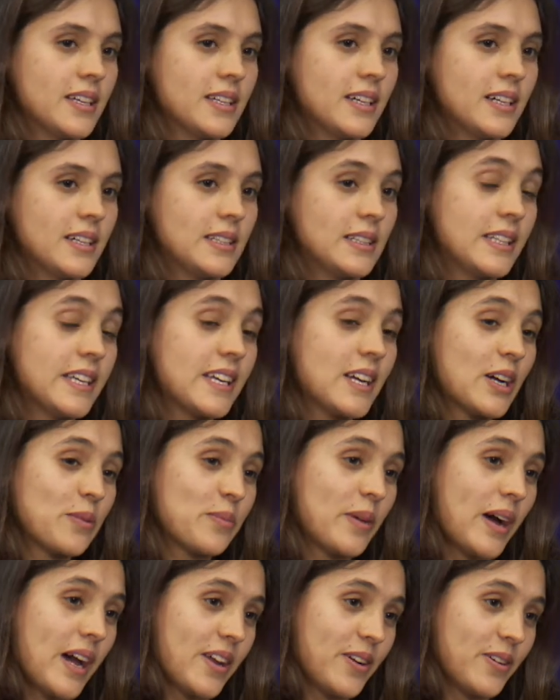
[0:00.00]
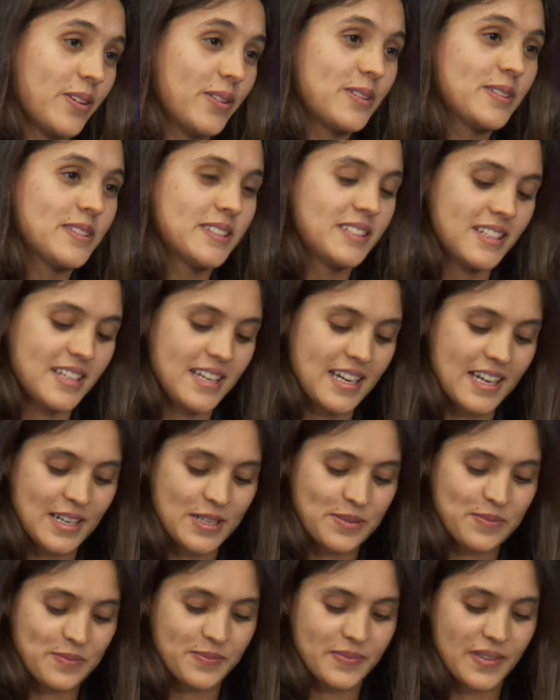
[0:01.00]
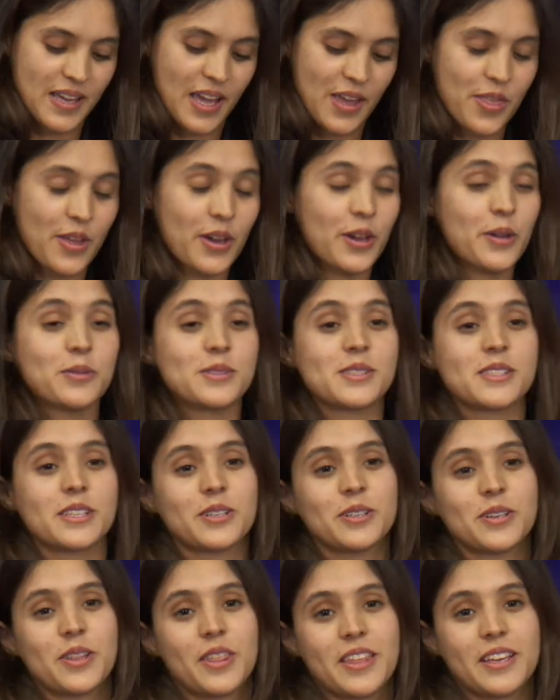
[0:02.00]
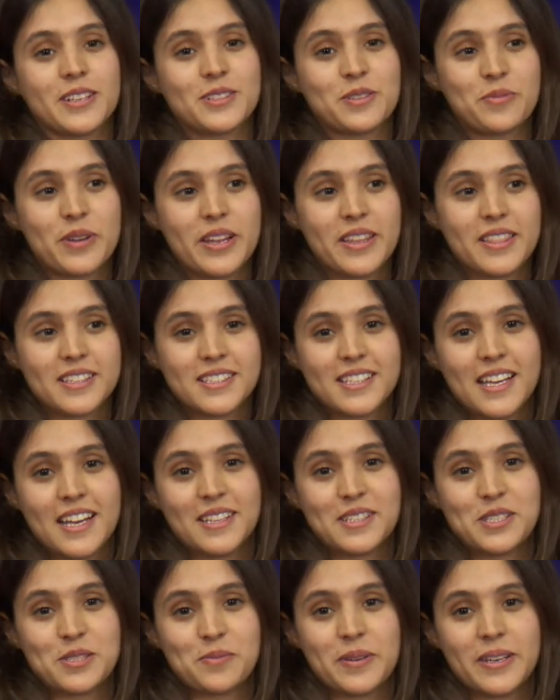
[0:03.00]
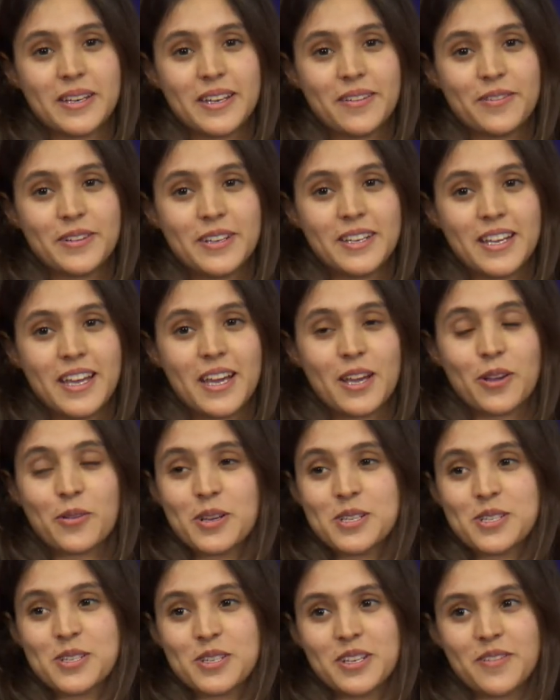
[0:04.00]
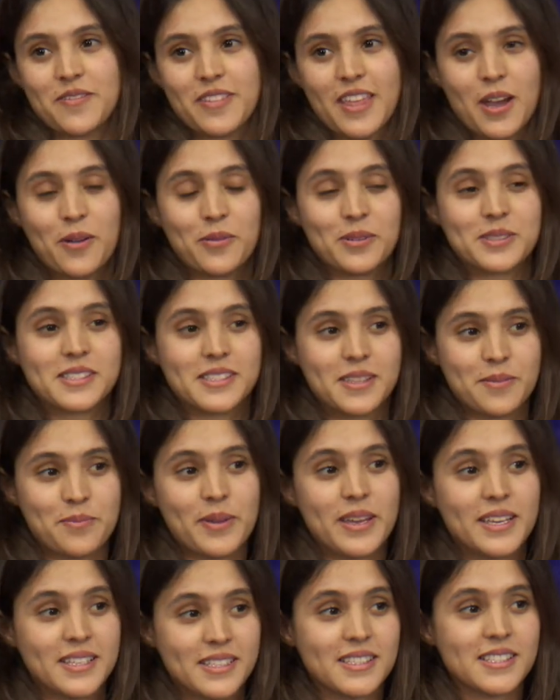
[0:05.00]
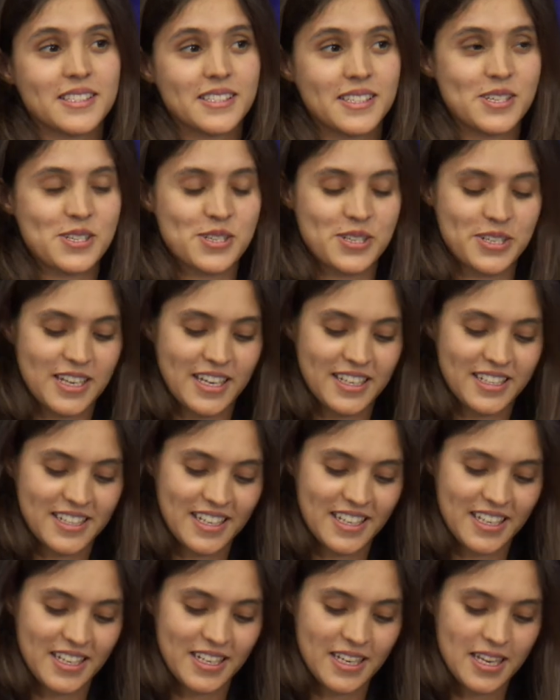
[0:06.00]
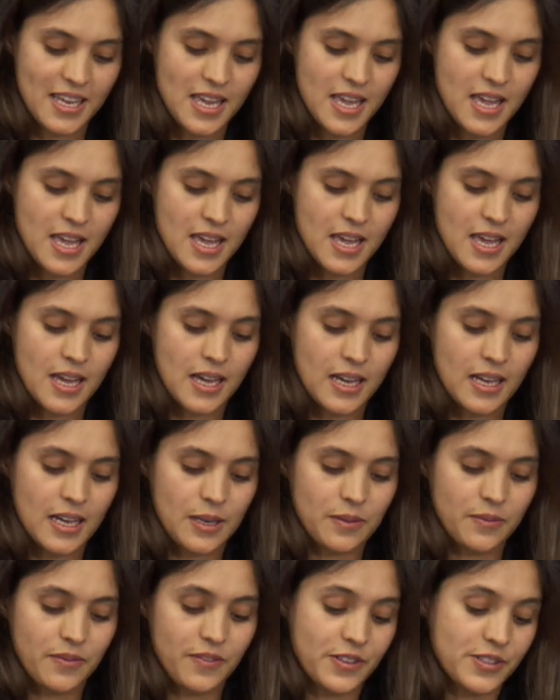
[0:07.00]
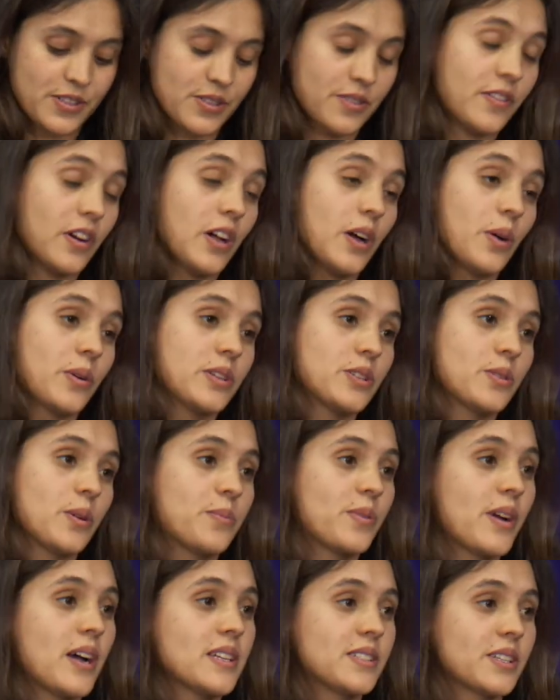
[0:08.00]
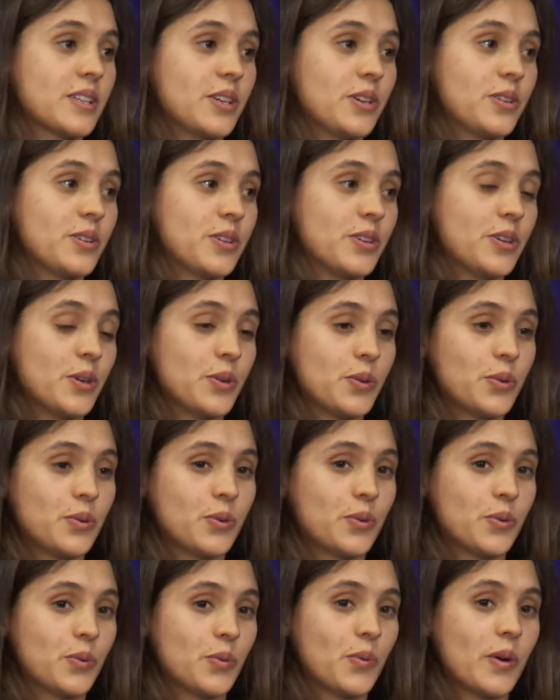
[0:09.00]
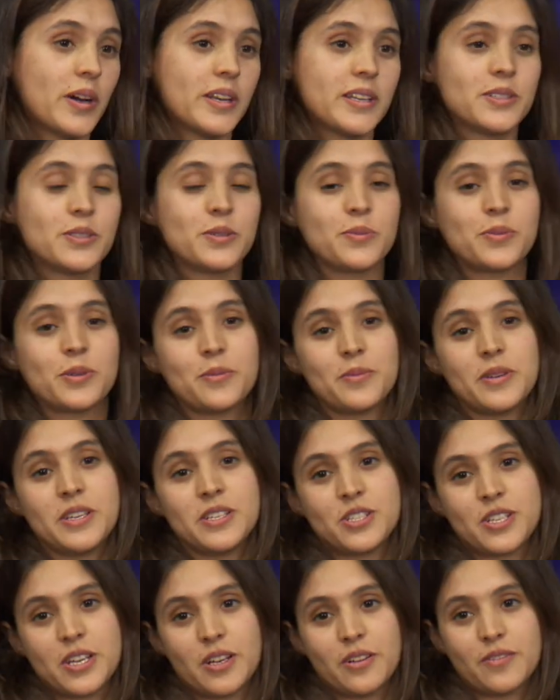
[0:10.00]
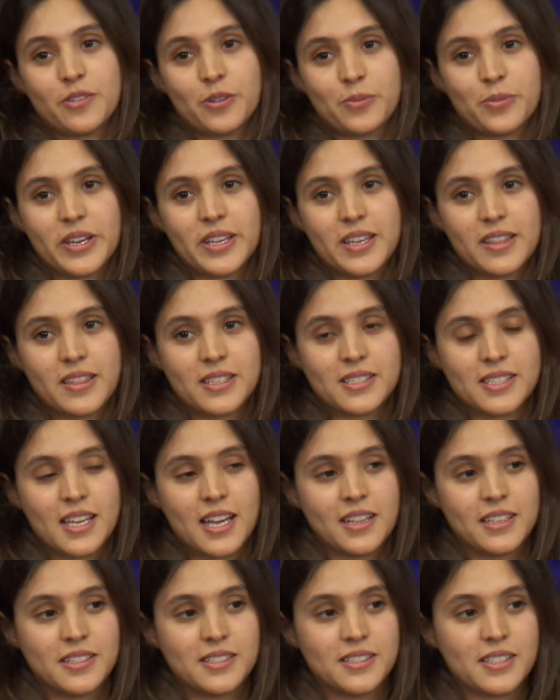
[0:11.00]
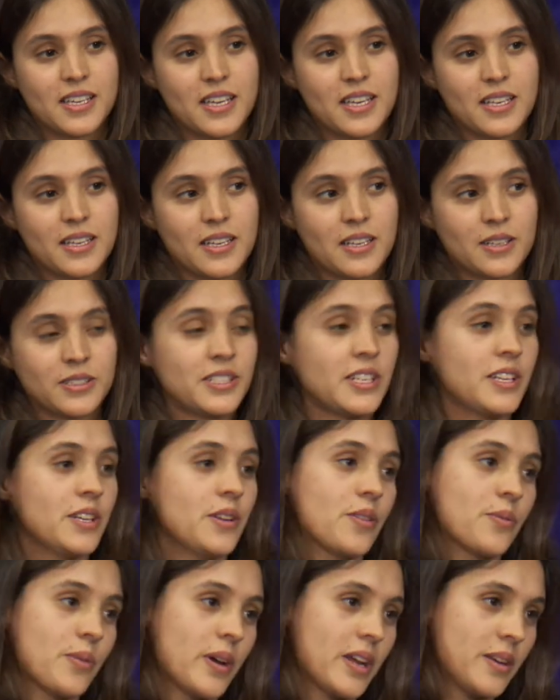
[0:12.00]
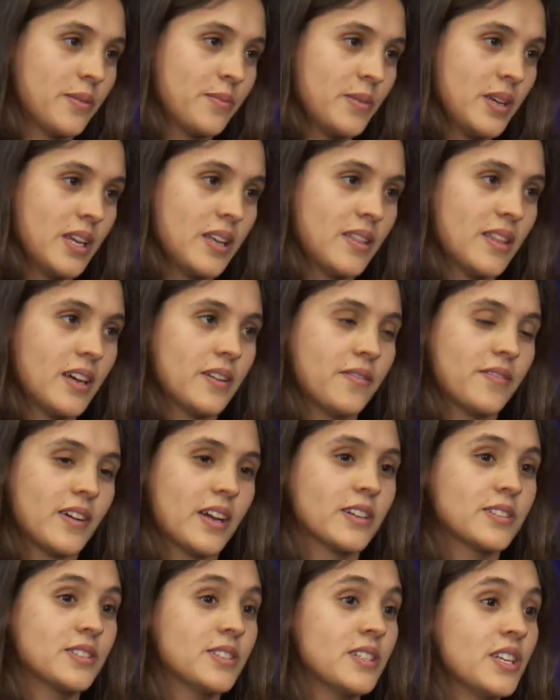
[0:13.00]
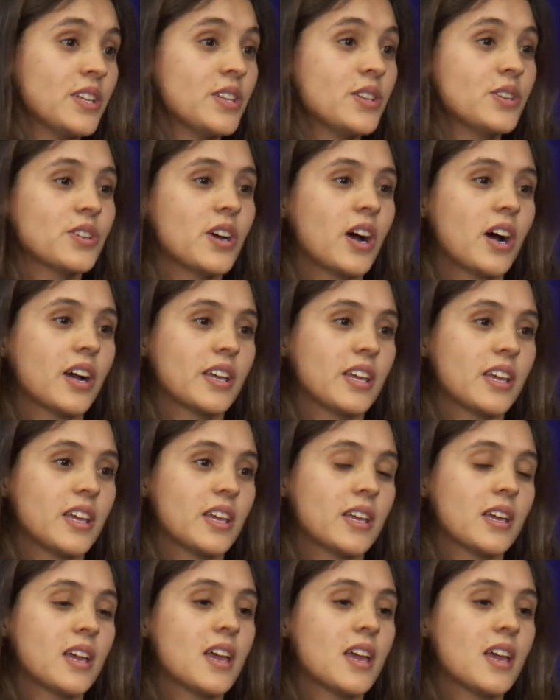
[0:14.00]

legal battle. I thought it was the good thing to break the silence, but every day I questioned if that was the best decision I did. First of all, I went to a prosecutor who wanted to put me in jail for breaking the silence and continued threatening me that if I continue talking,